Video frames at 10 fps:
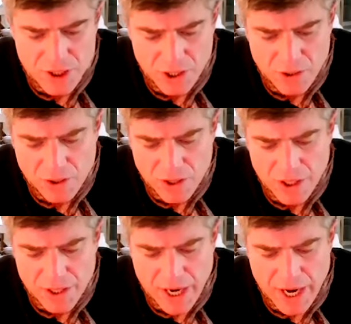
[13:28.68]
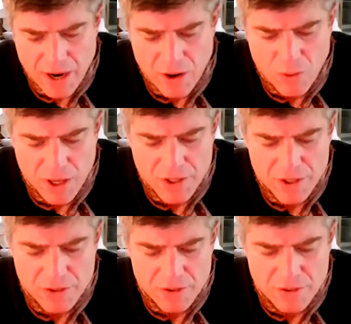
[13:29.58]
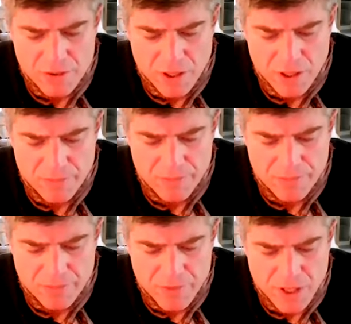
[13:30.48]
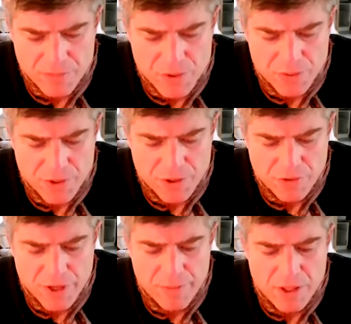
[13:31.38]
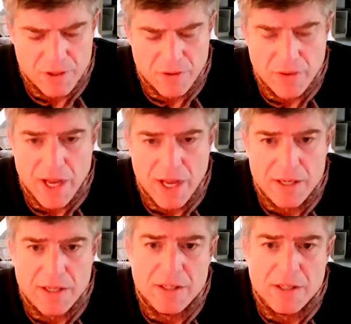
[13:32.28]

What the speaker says: and how one can come to an agreement on that.